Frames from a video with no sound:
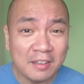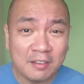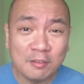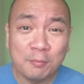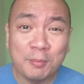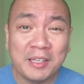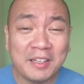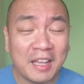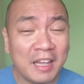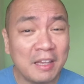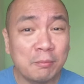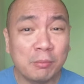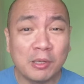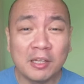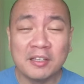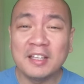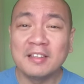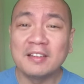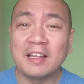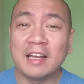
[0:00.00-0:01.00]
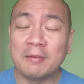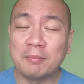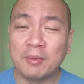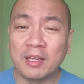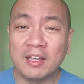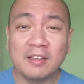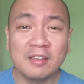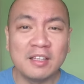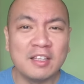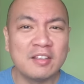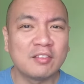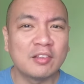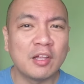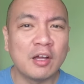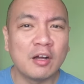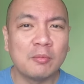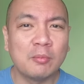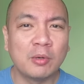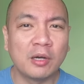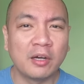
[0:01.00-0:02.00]
It's been a bloody time in the
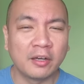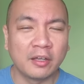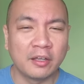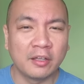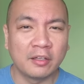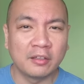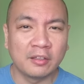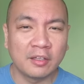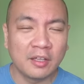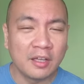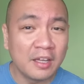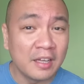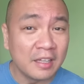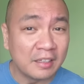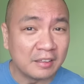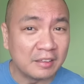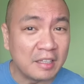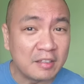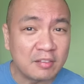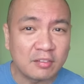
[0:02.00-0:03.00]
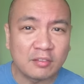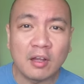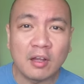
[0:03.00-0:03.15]
stock market. The